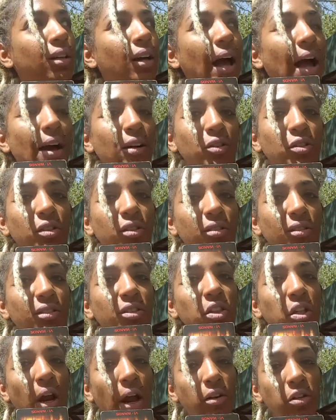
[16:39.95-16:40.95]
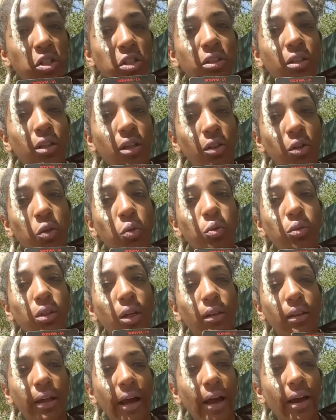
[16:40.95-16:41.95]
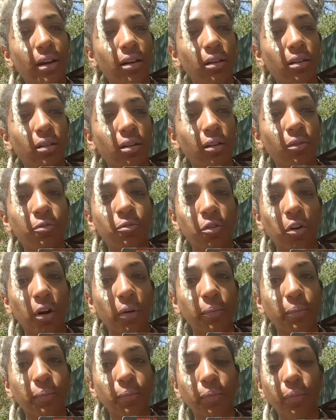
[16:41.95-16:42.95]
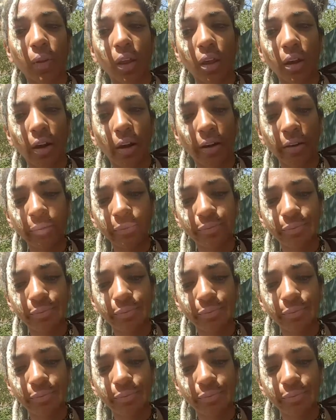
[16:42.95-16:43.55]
how she's going to lose on that front. Okay.